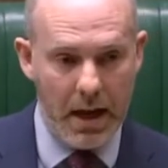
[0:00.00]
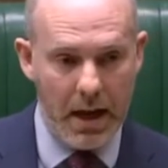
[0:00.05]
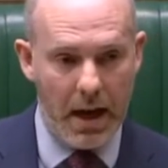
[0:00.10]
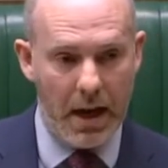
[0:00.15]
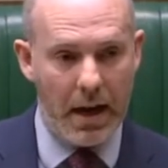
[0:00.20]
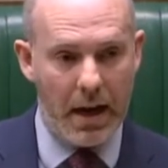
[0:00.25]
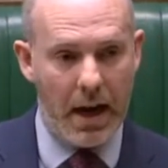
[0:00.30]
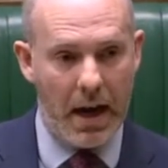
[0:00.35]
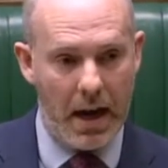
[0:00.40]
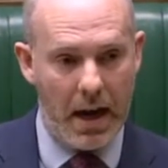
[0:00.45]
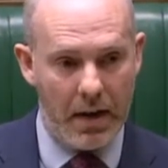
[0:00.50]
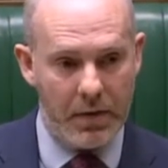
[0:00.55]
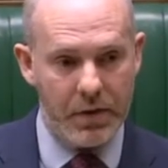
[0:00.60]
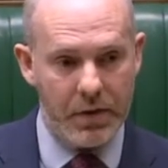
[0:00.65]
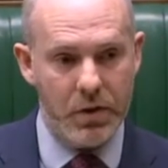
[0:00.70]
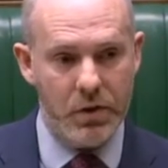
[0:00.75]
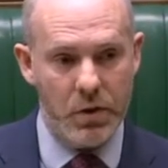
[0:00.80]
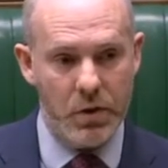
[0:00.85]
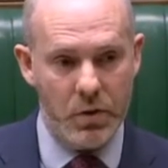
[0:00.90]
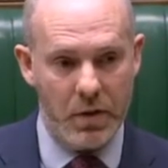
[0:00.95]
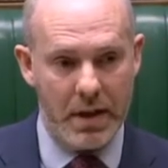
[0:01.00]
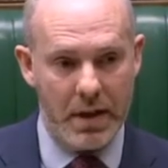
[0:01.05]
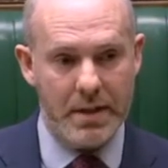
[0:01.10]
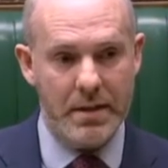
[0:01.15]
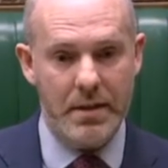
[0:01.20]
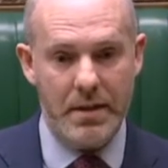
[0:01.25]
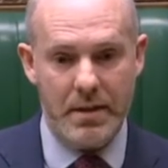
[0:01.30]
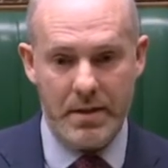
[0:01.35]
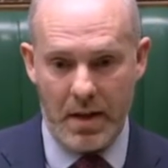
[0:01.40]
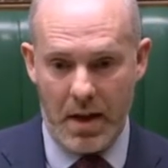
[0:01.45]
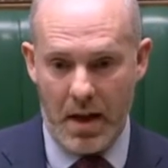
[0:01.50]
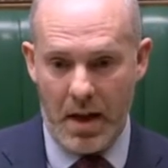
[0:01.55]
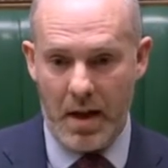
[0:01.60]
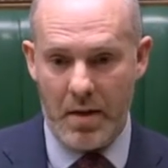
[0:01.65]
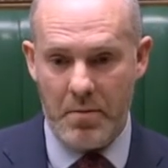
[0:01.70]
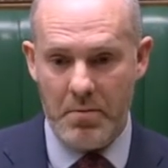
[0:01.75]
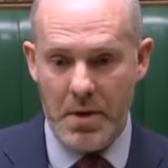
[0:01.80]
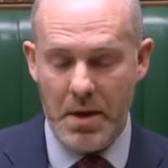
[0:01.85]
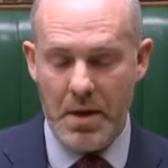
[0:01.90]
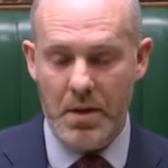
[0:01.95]
and I have to do that at a
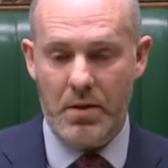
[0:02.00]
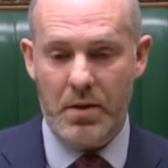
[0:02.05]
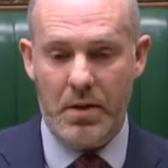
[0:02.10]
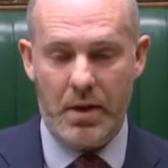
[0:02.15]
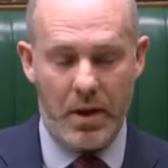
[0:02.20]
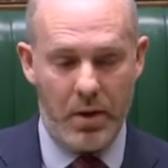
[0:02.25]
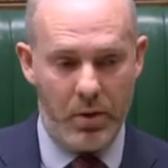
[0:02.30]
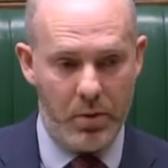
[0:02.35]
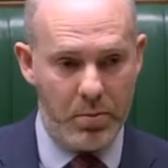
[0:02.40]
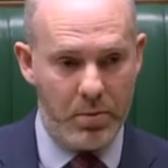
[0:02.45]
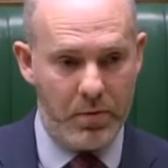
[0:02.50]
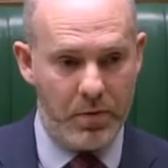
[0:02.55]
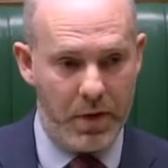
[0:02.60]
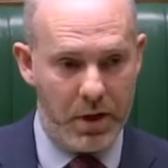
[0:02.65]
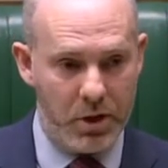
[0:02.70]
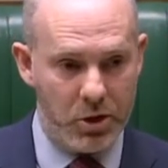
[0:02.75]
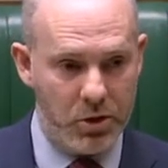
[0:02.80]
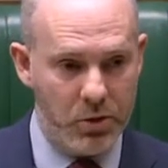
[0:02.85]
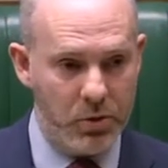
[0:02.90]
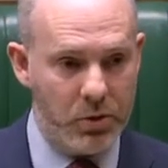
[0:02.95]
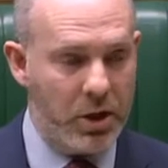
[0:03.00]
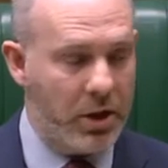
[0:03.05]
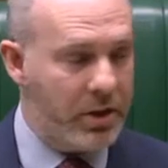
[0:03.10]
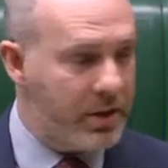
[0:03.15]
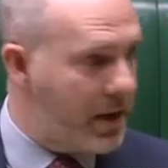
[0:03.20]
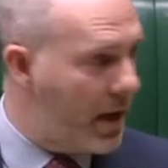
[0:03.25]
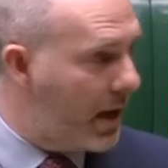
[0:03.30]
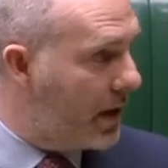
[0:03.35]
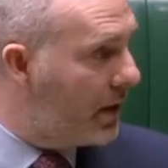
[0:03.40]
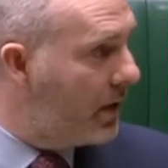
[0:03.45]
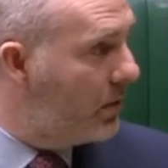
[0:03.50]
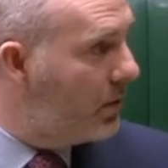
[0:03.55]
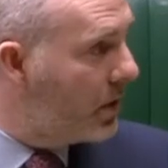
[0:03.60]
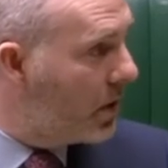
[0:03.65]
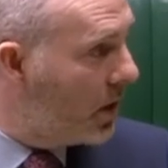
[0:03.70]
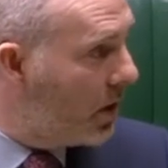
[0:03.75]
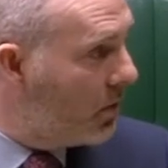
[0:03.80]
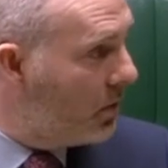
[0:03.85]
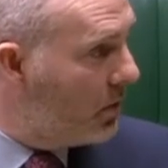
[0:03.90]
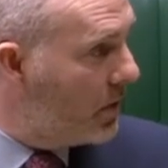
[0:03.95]
time that health professionals are tackling with
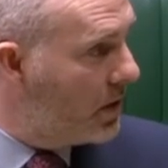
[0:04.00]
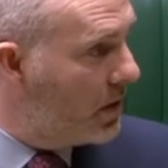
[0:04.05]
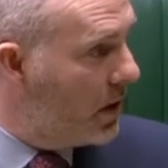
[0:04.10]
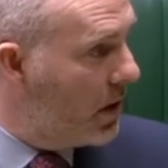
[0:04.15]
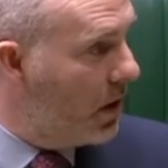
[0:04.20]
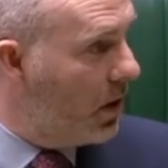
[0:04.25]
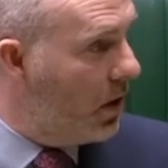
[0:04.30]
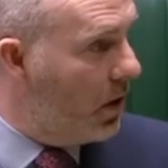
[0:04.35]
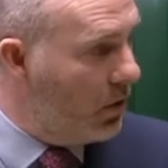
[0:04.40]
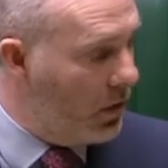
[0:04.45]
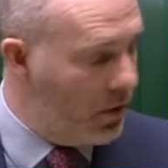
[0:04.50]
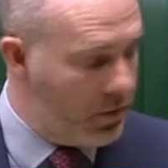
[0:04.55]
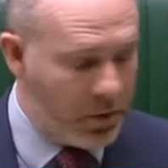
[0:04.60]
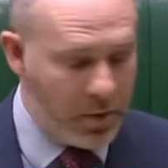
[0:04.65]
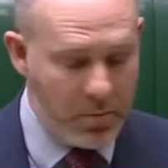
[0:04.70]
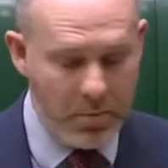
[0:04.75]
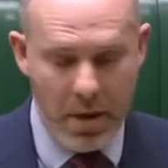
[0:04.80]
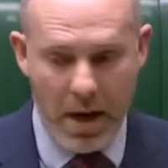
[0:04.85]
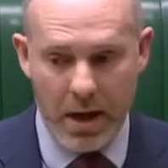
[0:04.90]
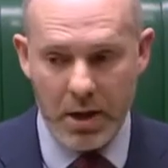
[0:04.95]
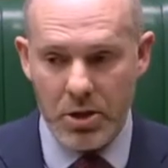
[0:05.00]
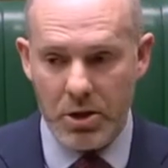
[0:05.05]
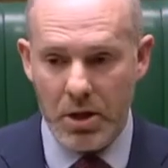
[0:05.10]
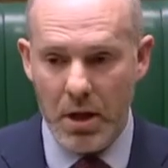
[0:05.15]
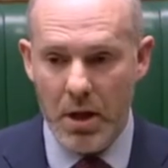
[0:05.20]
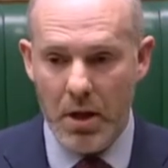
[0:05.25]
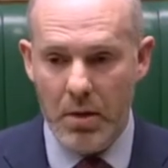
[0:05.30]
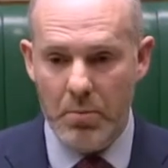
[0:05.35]
COVID on the front bench.